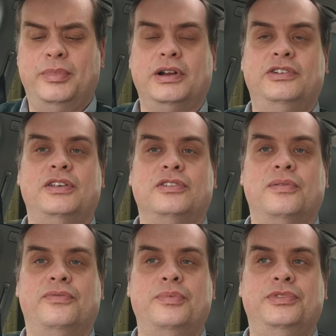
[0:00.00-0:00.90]
Market share has
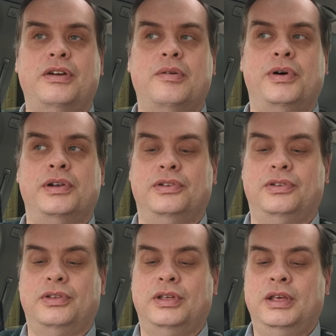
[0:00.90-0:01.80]
gone from 0.08
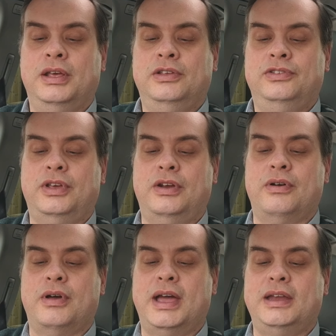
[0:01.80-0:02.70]
to
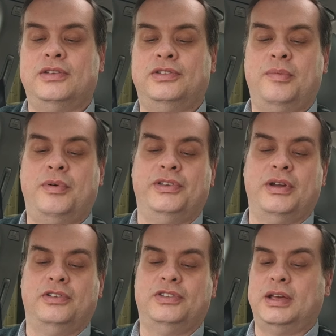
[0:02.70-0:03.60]

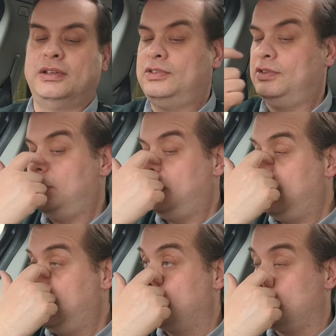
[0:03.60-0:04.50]
0.06.
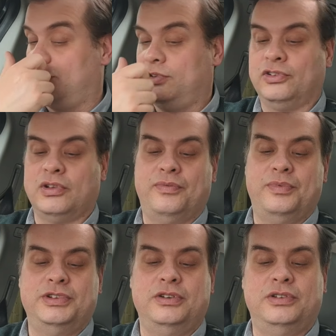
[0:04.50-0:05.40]
Number of cars sold has gone
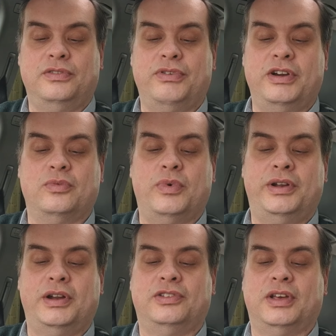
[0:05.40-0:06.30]
from 223 to
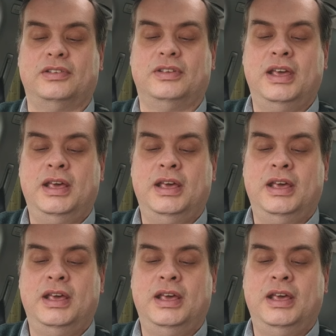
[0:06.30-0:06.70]
196.